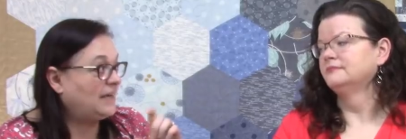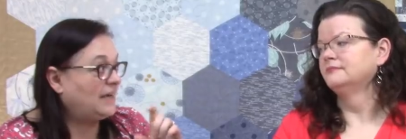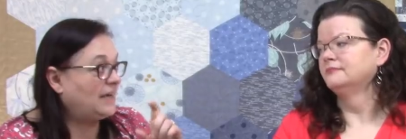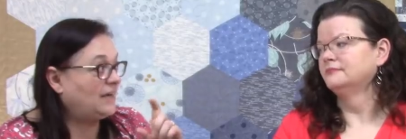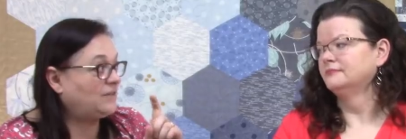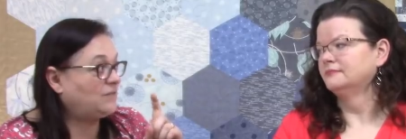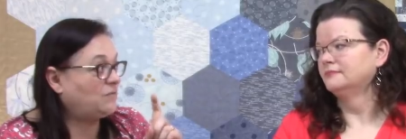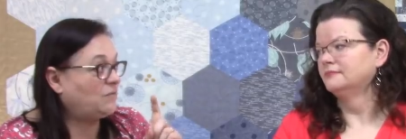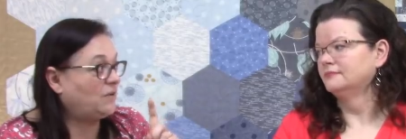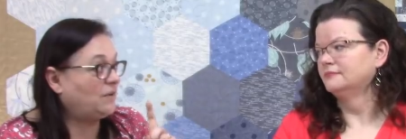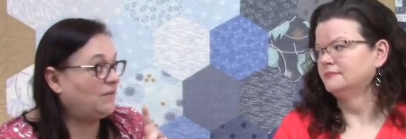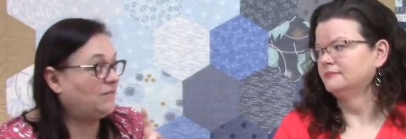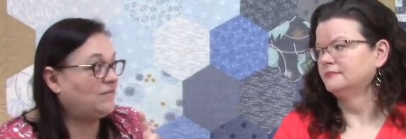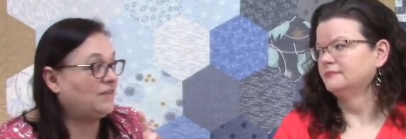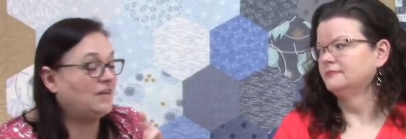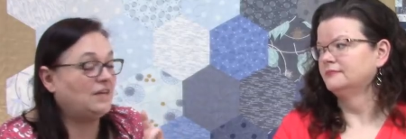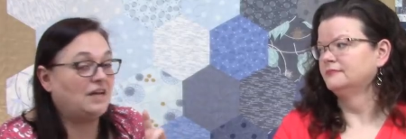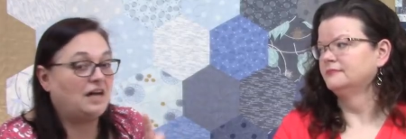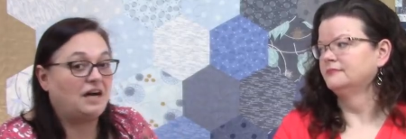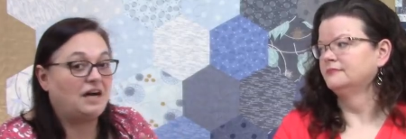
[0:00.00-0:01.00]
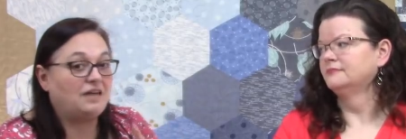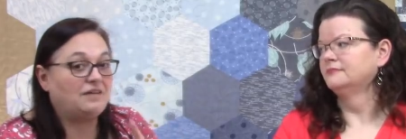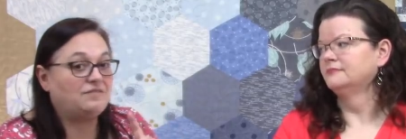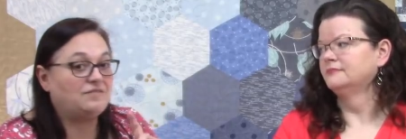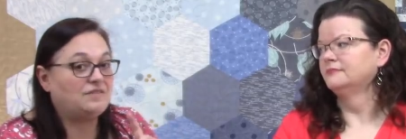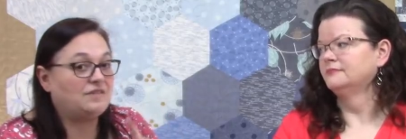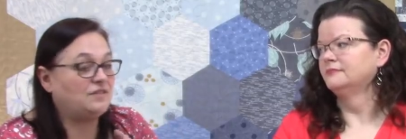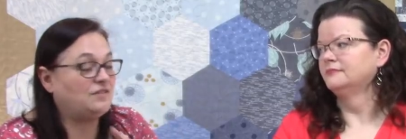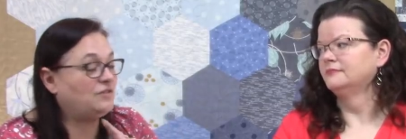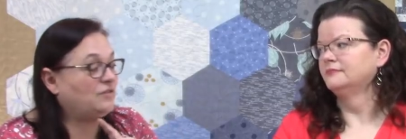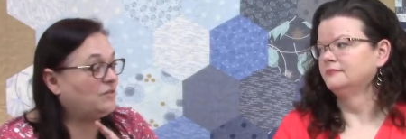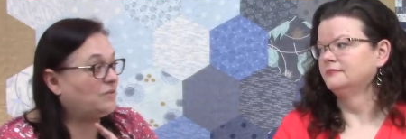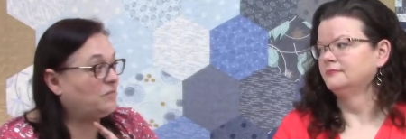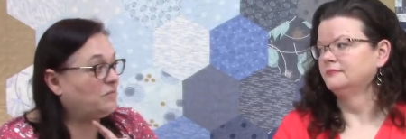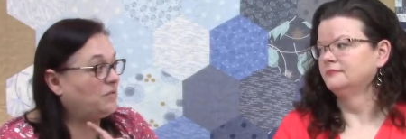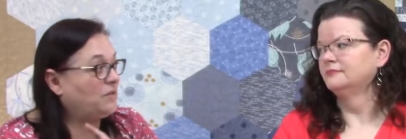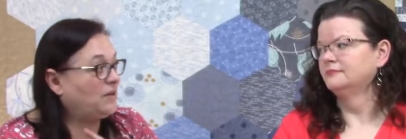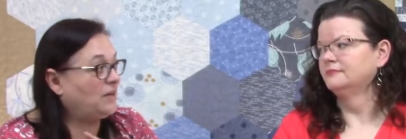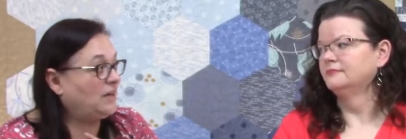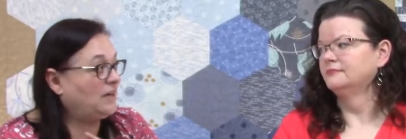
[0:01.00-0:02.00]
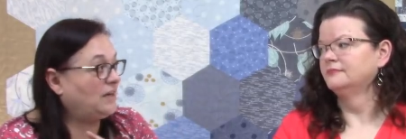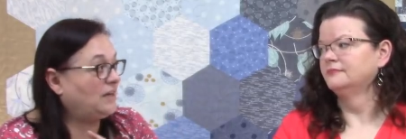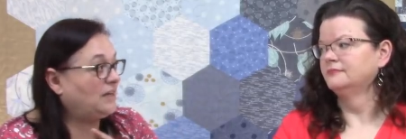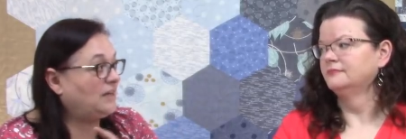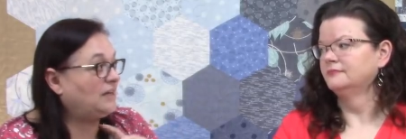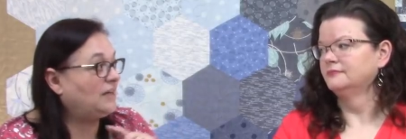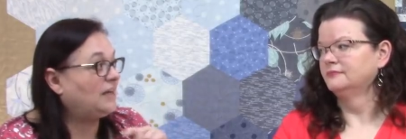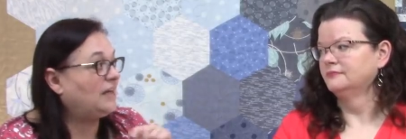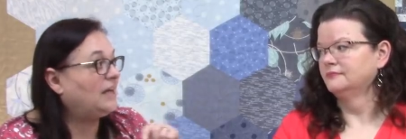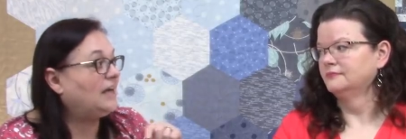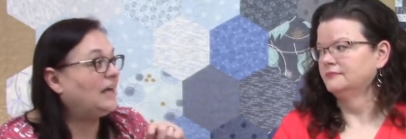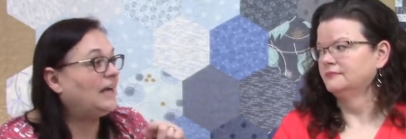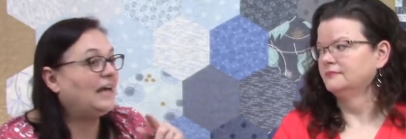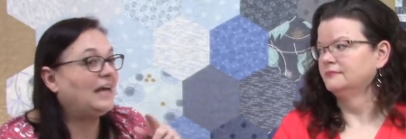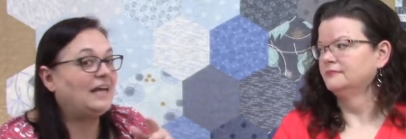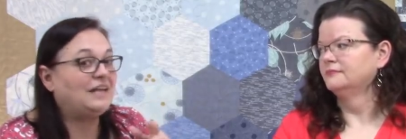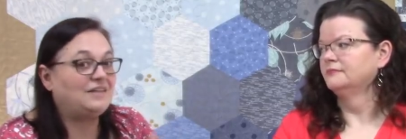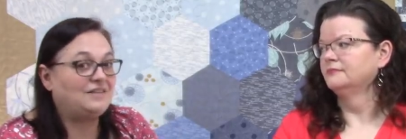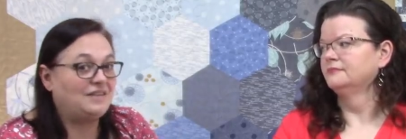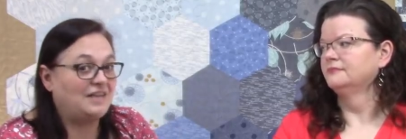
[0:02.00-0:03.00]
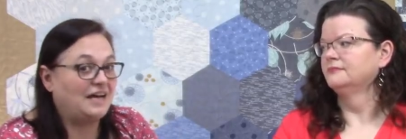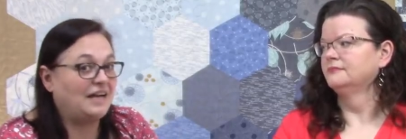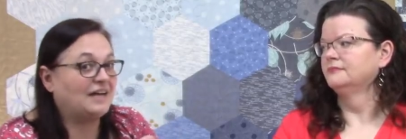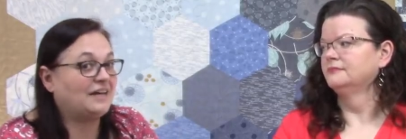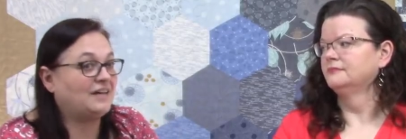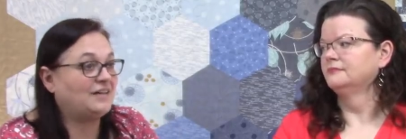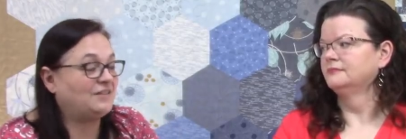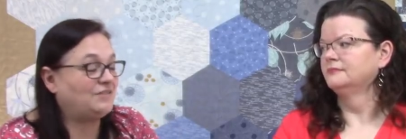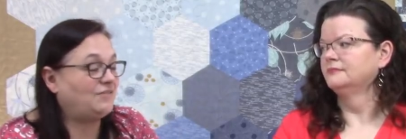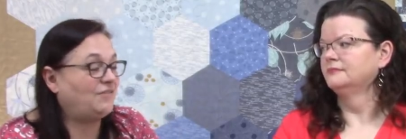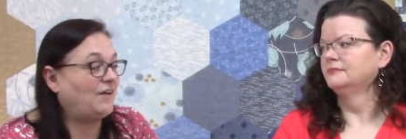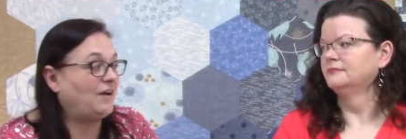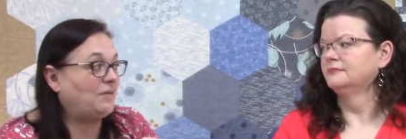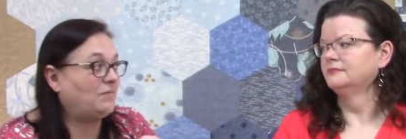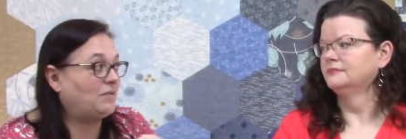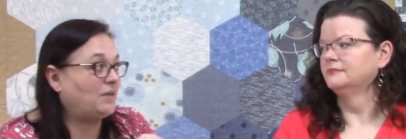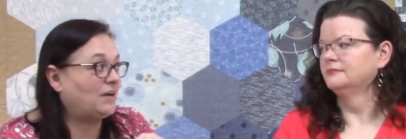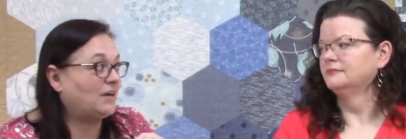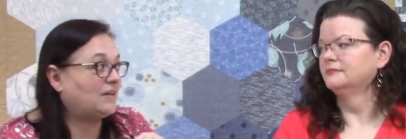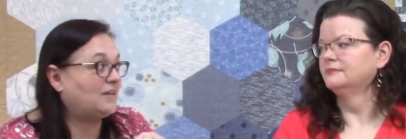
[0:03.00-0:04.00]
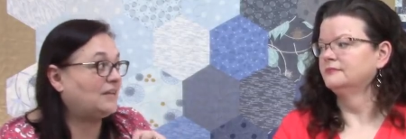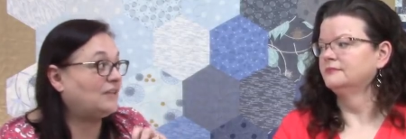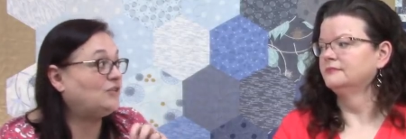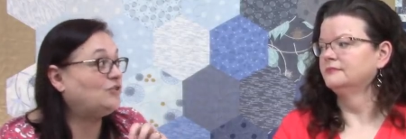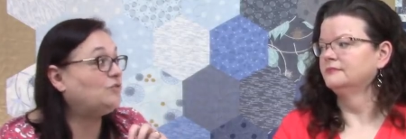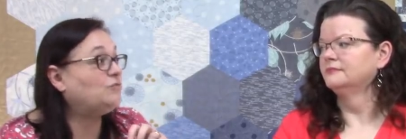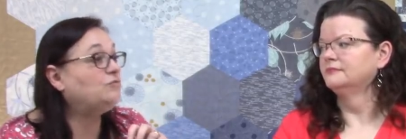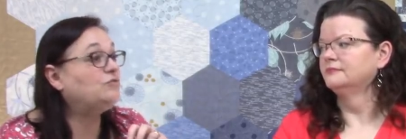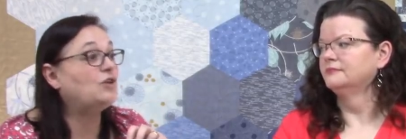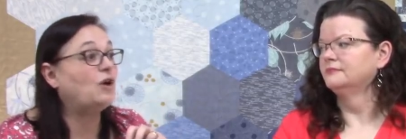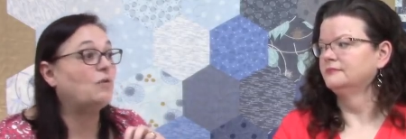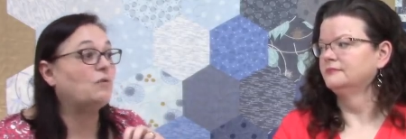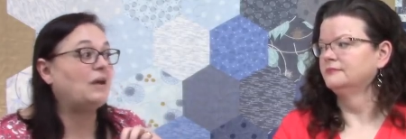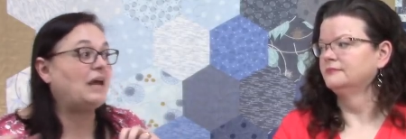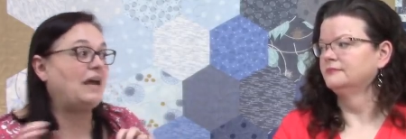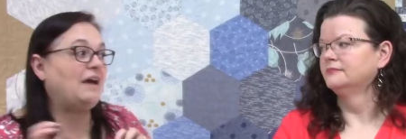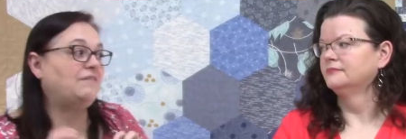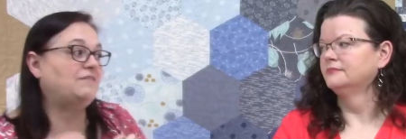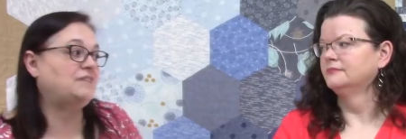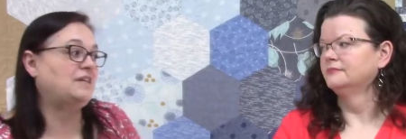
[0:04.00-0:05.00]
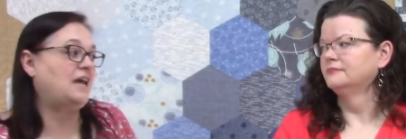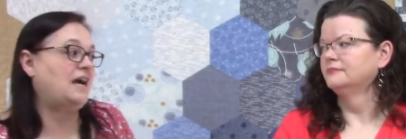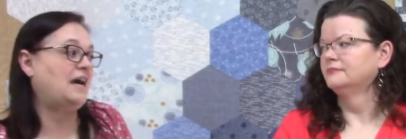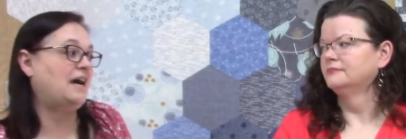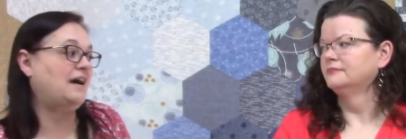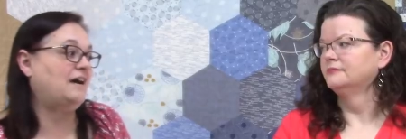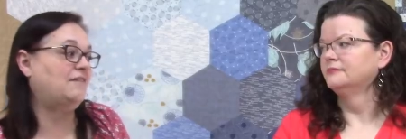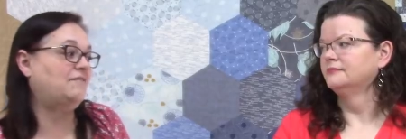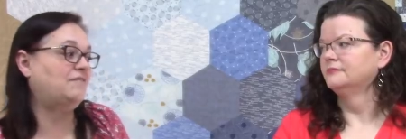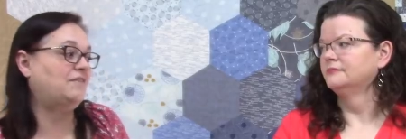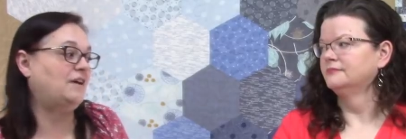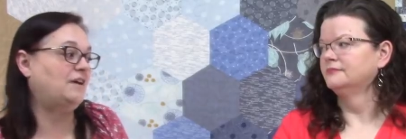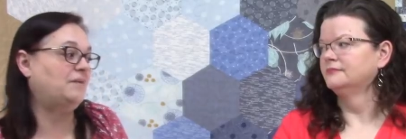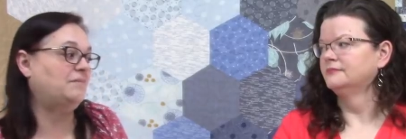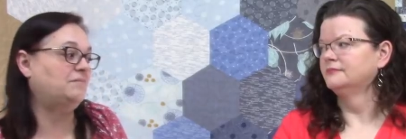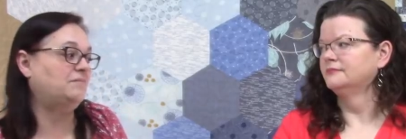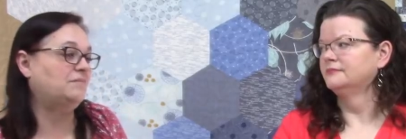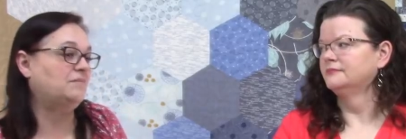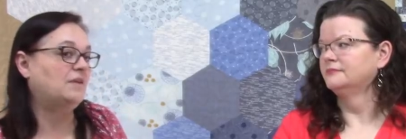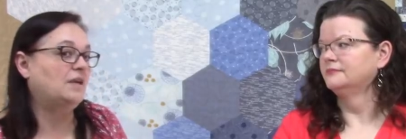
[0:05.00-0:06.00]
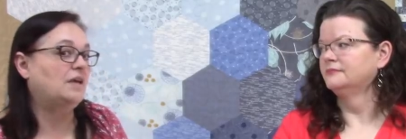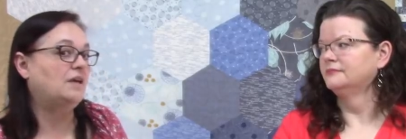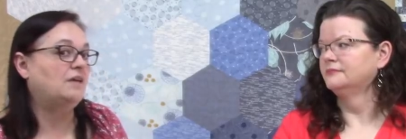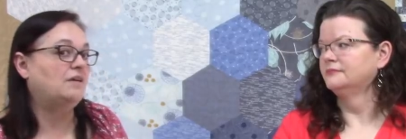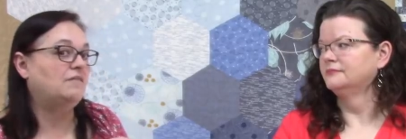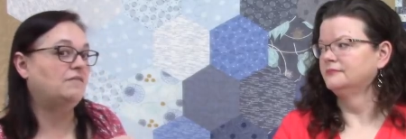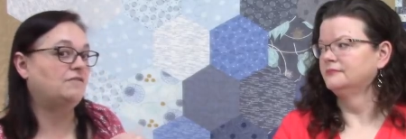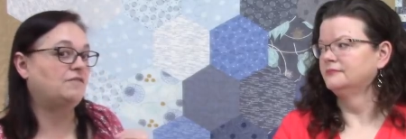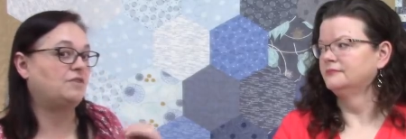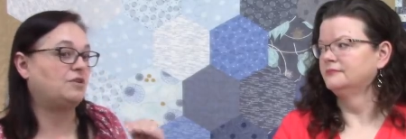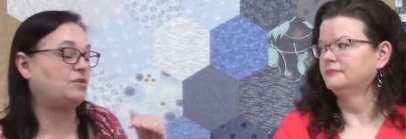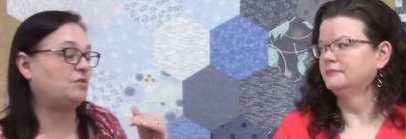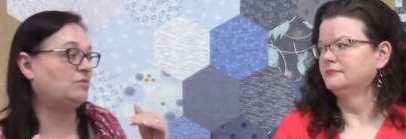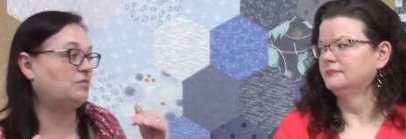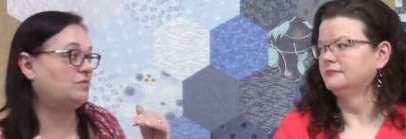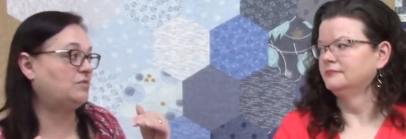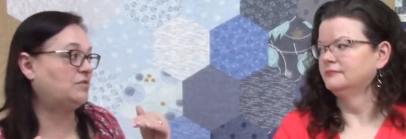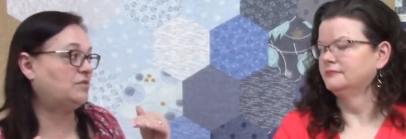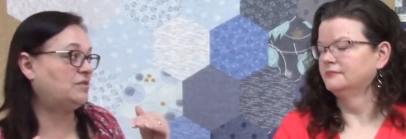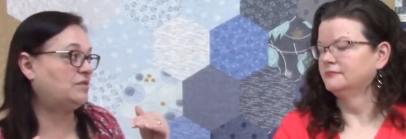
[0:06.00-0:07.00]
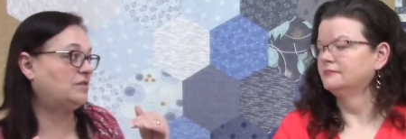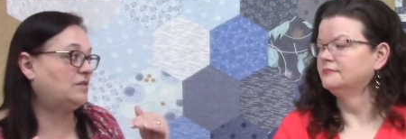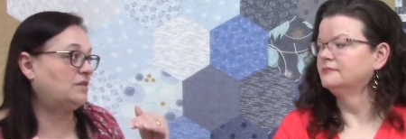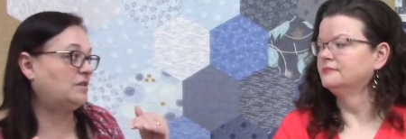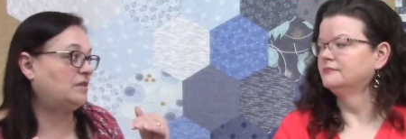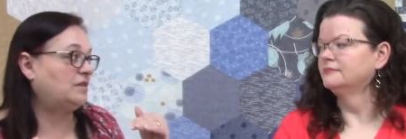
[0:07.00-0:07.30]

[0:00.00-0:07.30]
Speaker 1: as one of the knives that you can put in it, and that cuts fabric that you don't have to have um, fused.